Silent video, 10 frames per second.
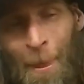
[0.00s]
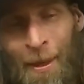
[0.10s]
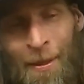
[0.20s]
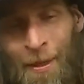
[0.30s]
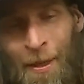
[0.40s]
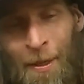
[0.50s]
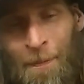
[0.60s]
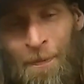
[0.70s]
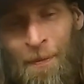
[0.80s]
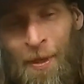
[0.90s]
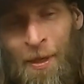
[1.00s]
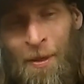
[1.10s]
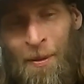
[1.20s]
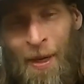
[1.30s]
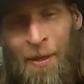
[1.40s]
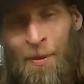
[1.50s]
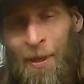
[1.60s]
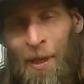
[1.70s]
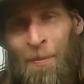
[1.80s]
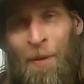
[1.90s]
And, you know, I know a
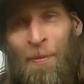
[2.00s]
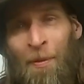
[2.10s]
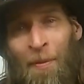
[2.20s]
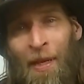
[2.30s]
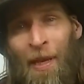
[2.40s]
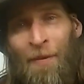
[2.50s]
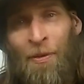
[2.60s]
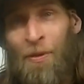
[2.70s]
lot of people in my life